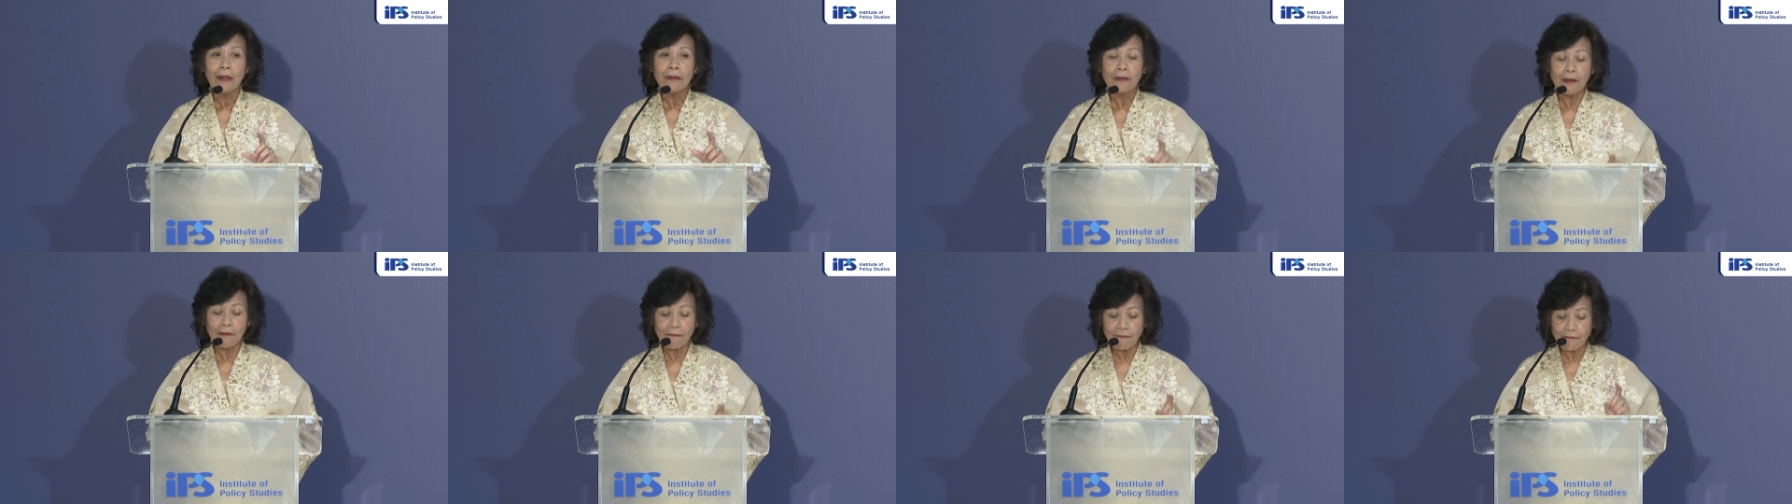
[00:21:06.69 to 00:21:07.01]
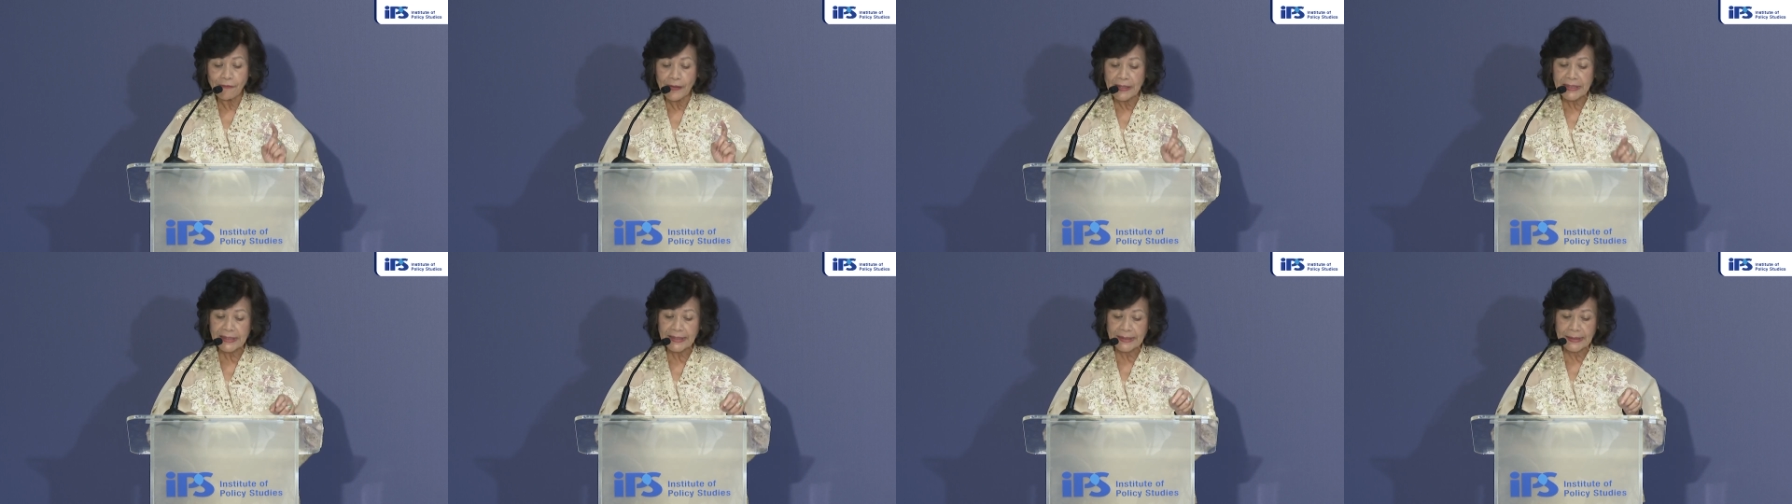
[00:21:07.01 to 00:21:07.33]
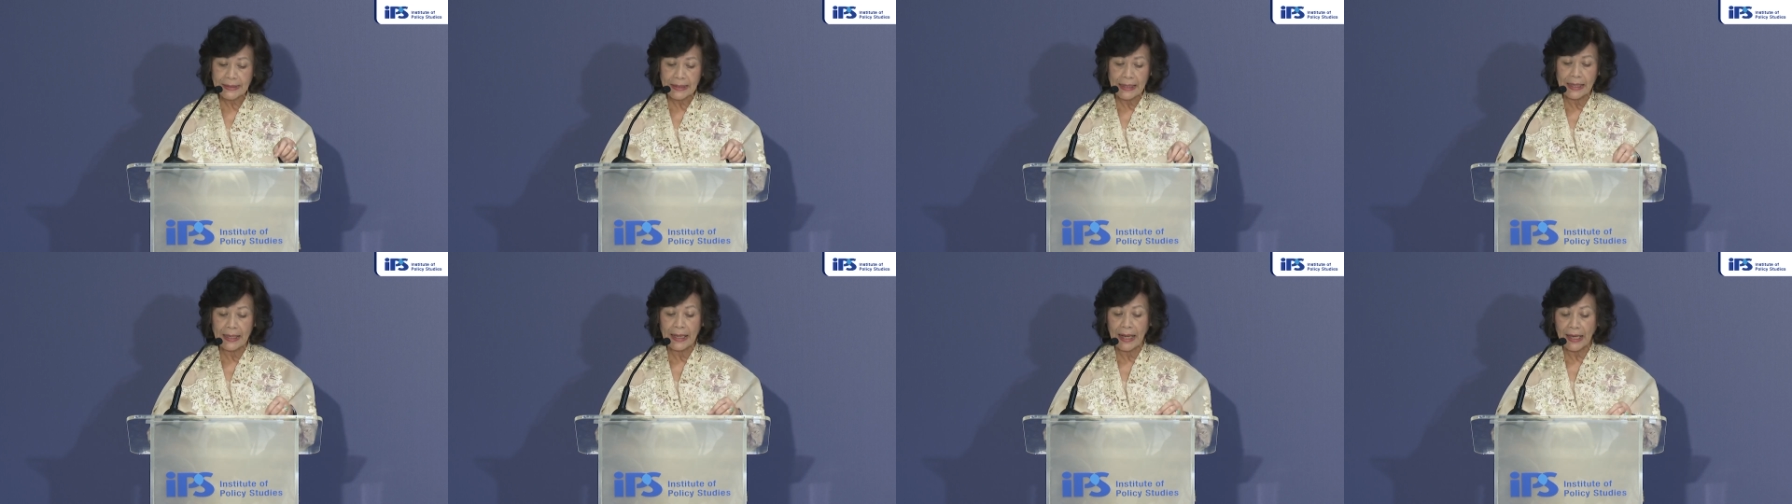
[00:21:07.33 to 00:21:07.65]
The
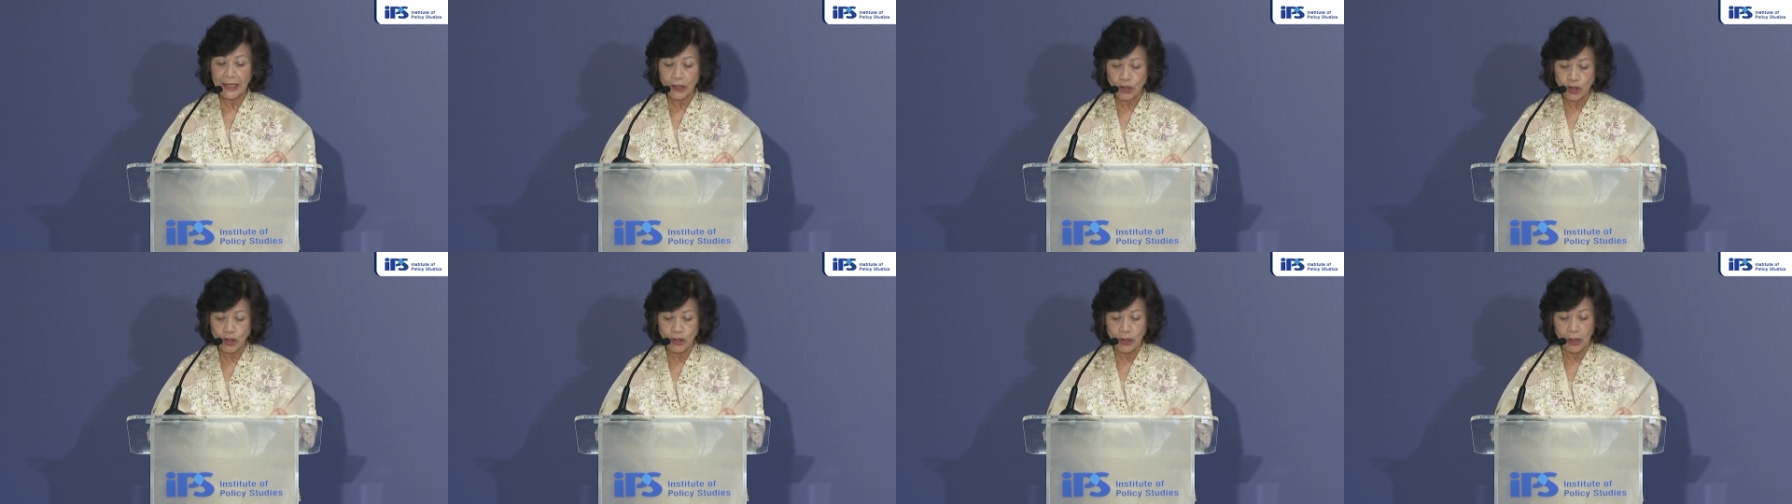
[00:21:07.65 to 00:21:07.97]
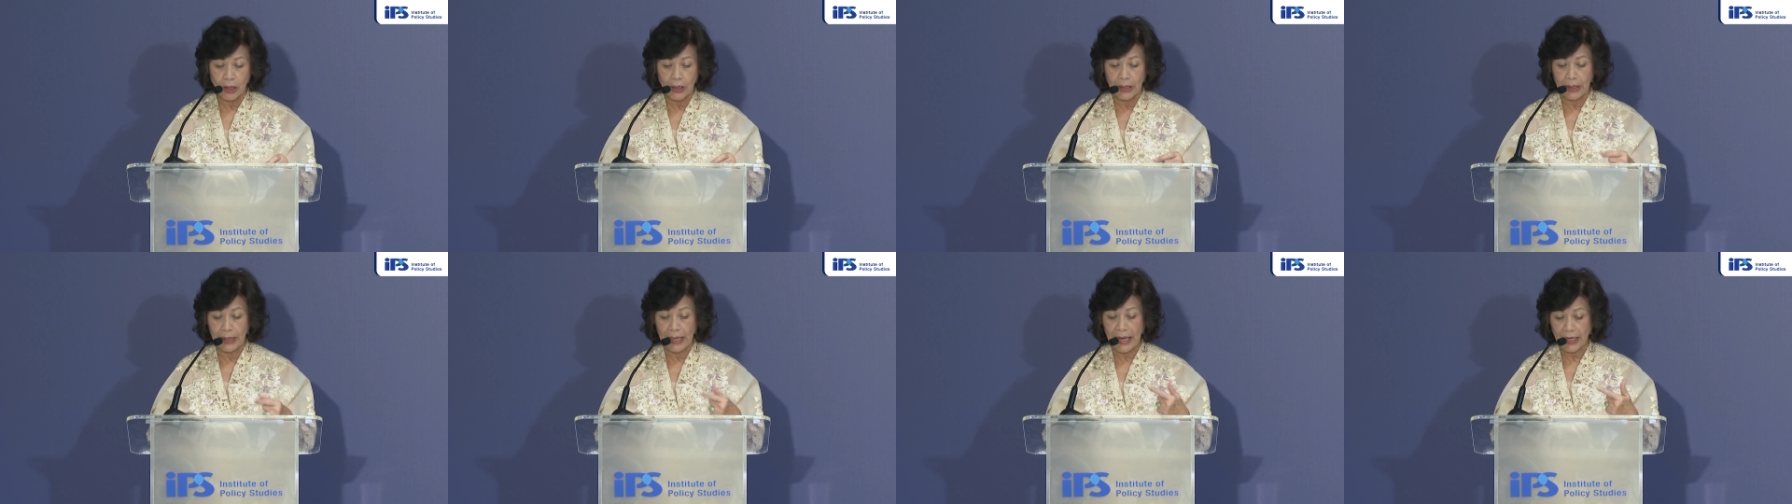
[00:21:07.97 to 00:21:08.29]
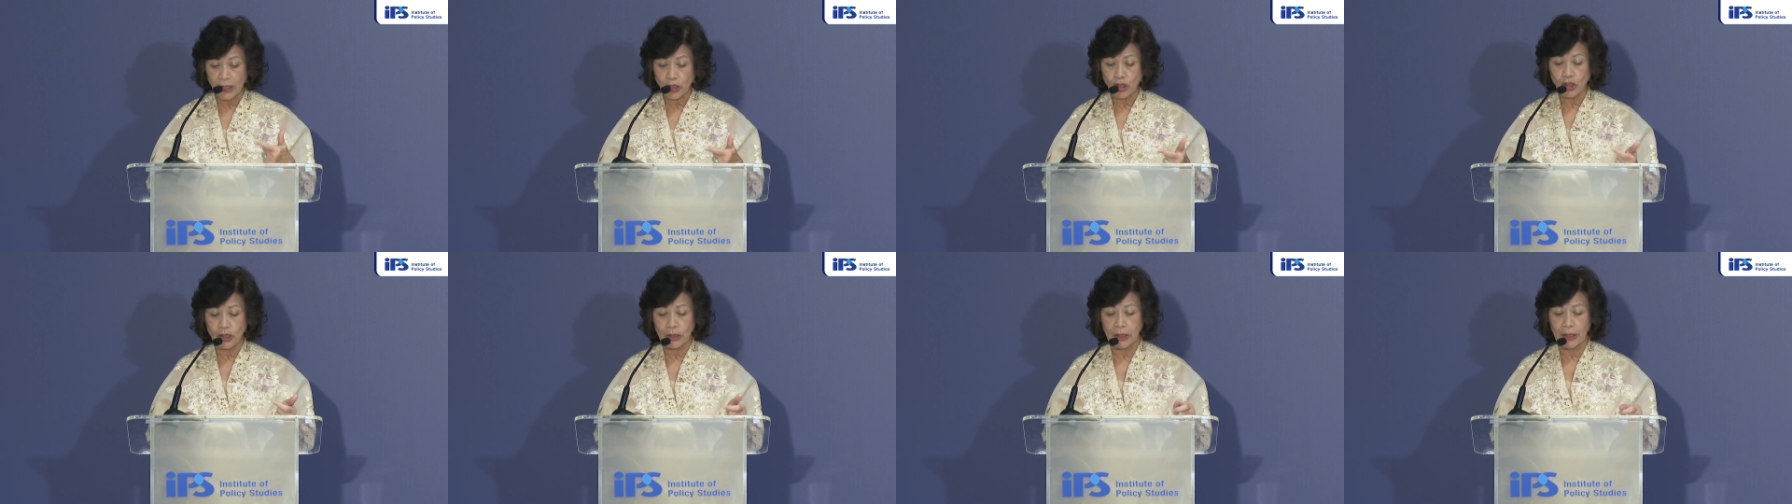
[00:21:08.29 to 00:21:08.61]
first
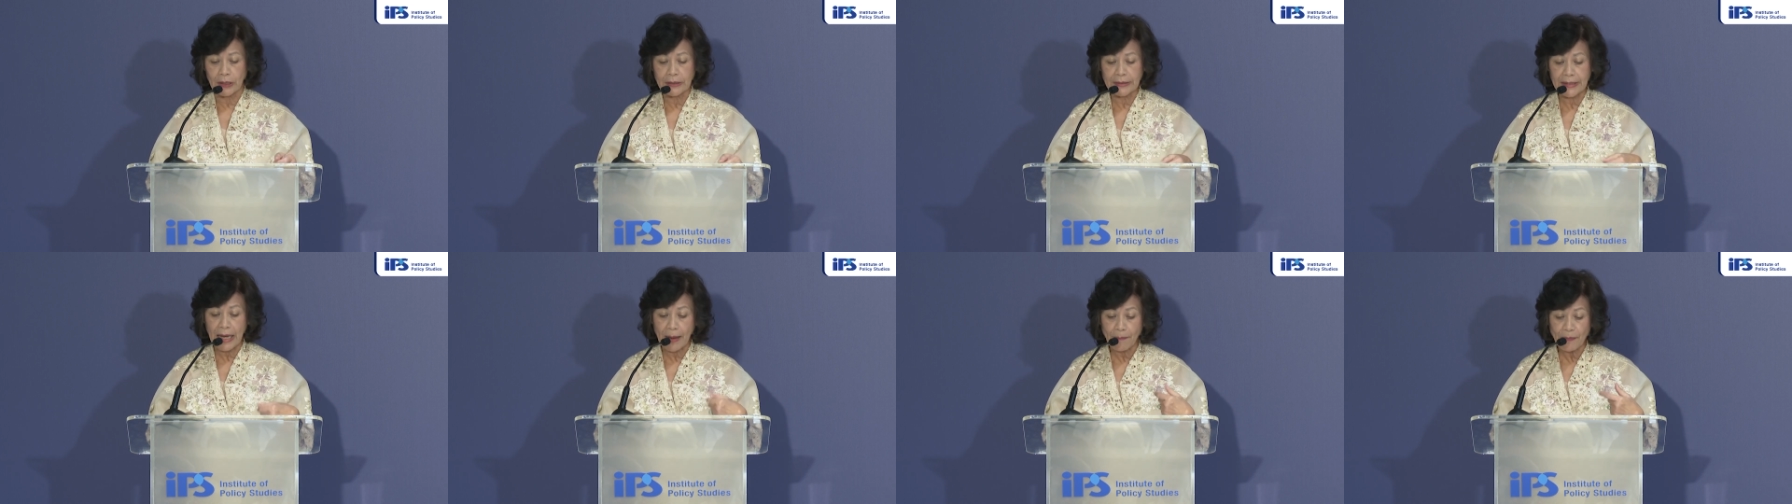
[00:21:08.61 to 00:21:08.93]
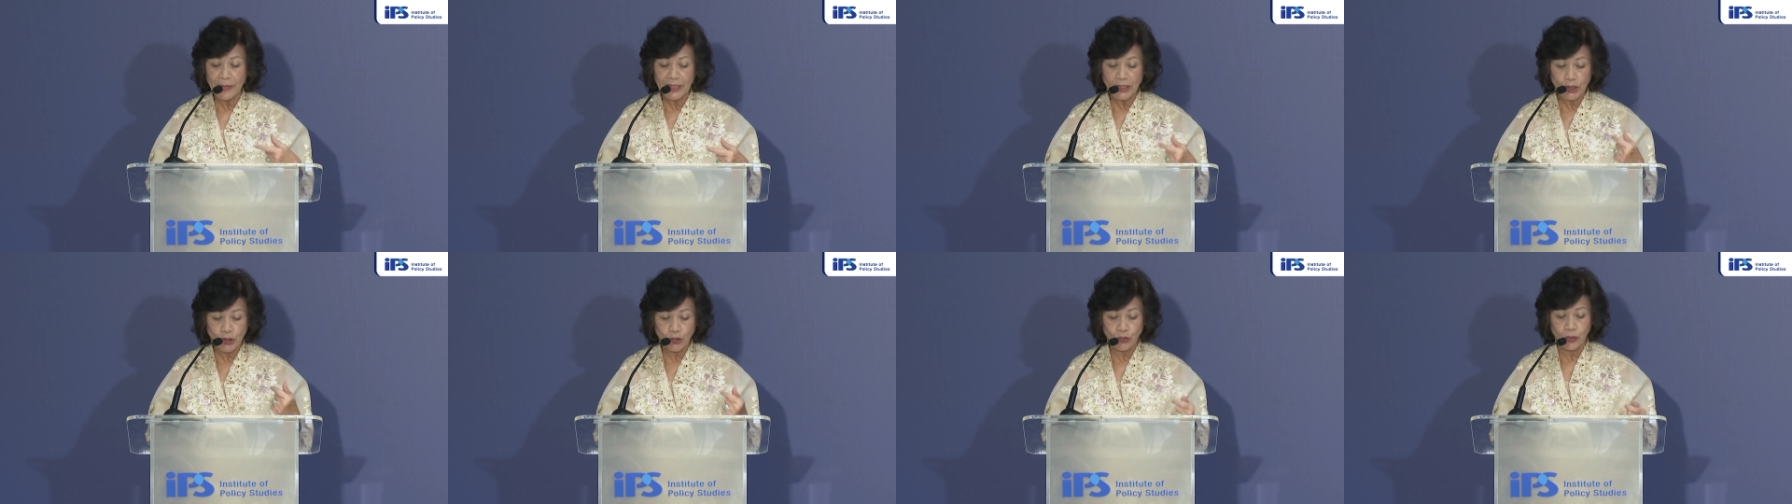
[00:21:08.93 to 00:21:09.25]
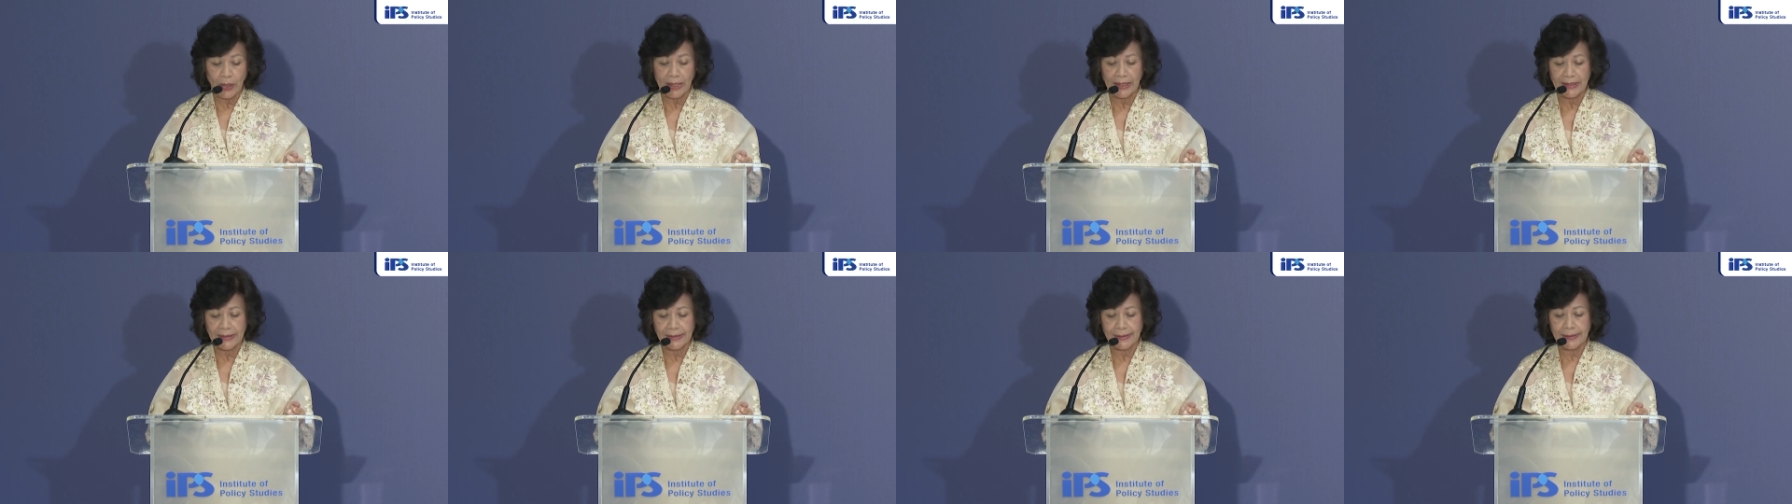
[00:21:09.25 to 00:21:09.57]
lecture
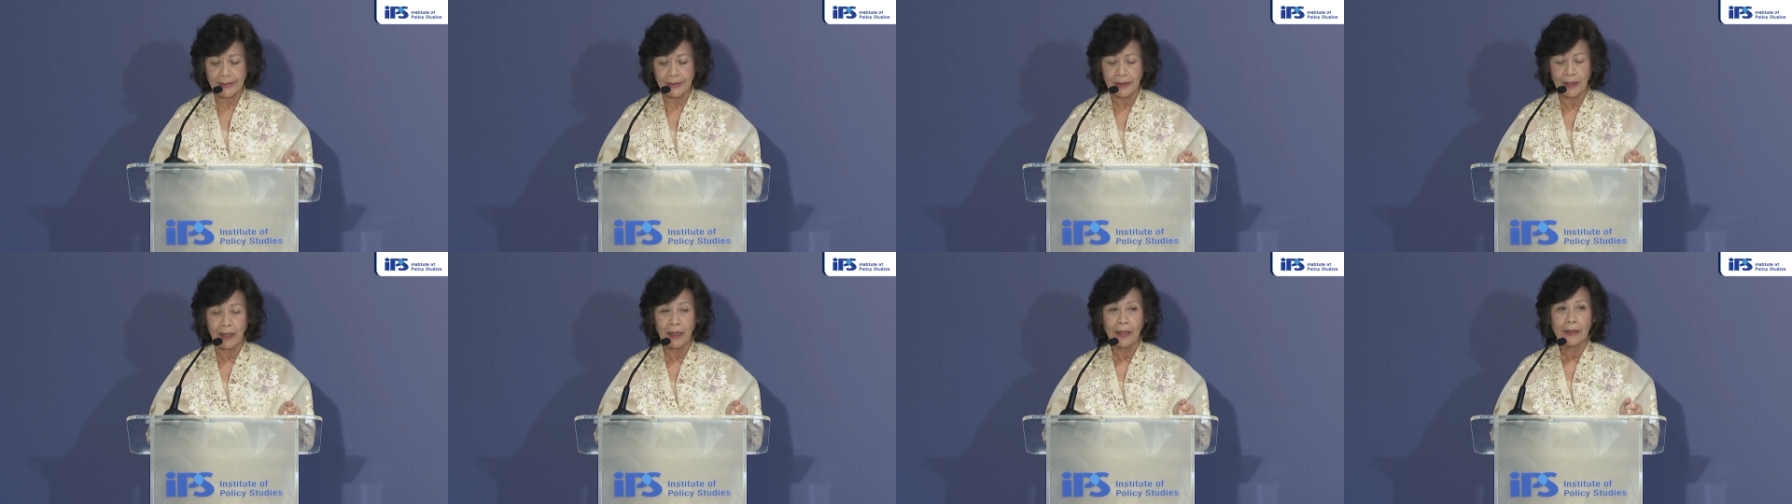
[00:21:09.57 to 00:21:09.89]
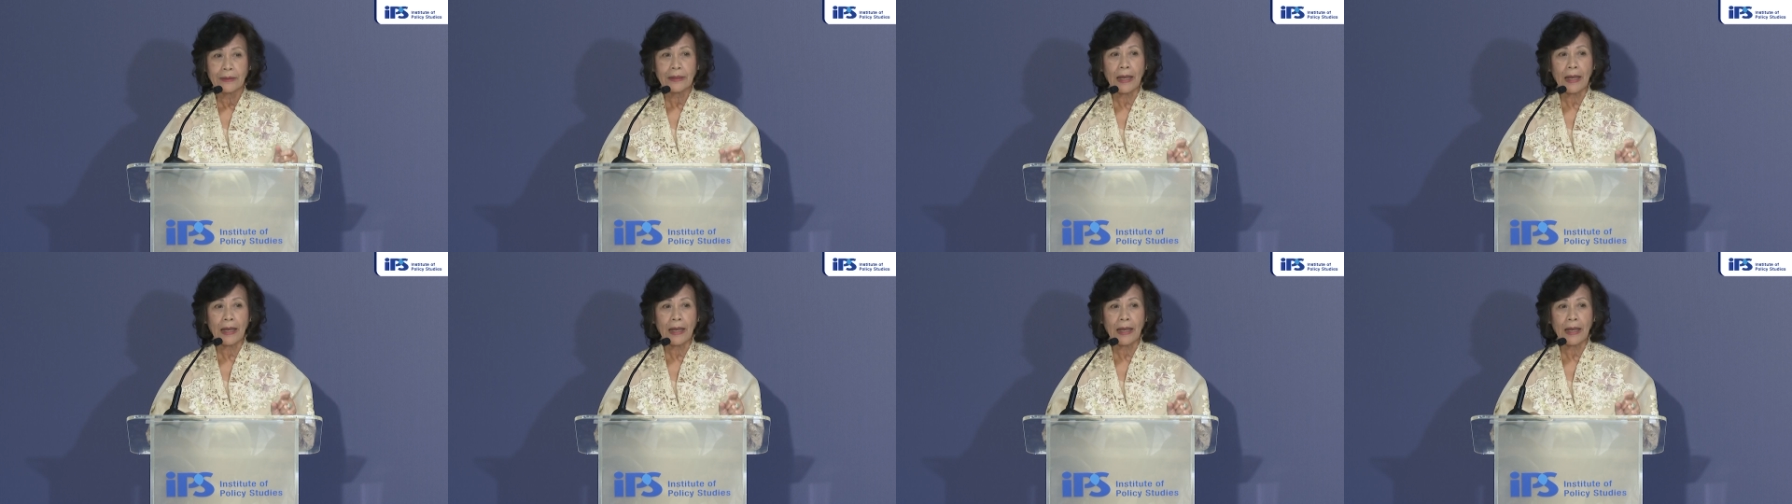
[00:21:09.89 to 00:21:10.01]
demonstrates